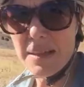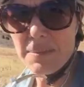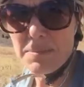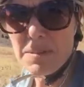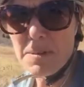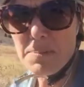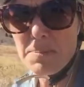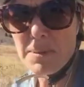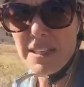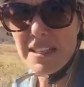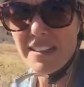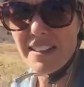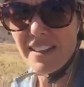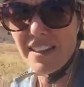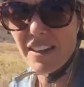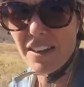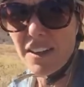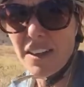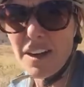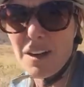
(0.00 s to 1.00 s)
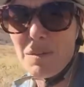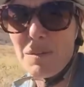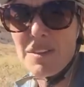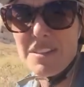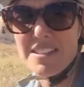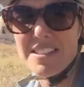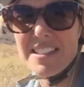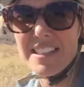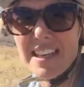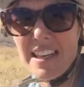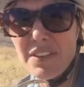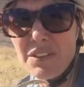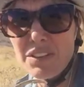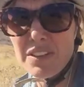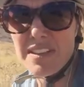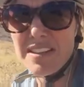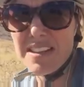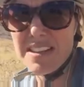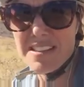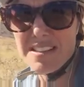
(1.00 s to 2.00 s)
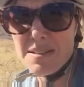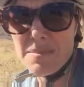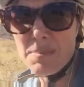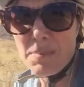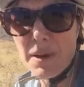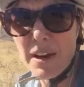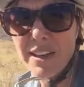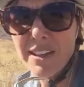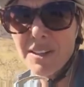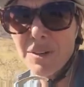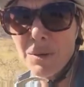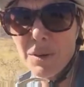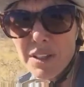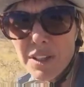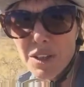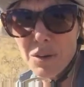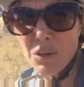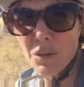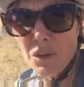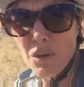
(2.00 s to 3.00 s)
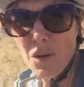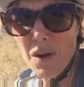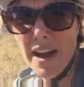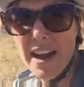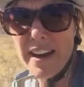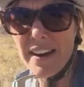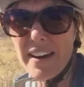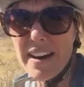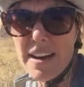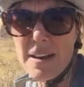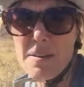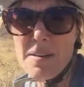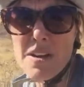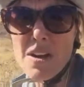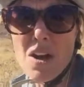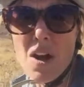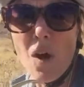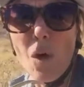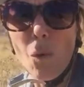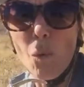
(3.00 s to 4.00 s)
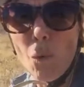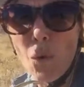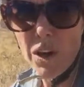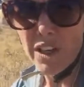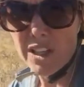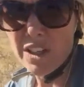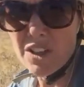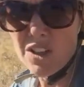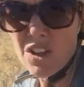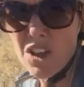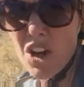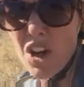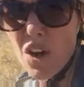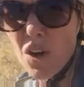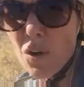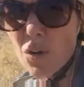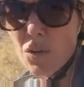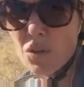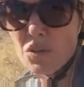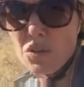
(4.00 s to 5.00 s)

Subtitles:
kept on being like, all right, what's the gift in this? Embody, what do you require? And what do you know?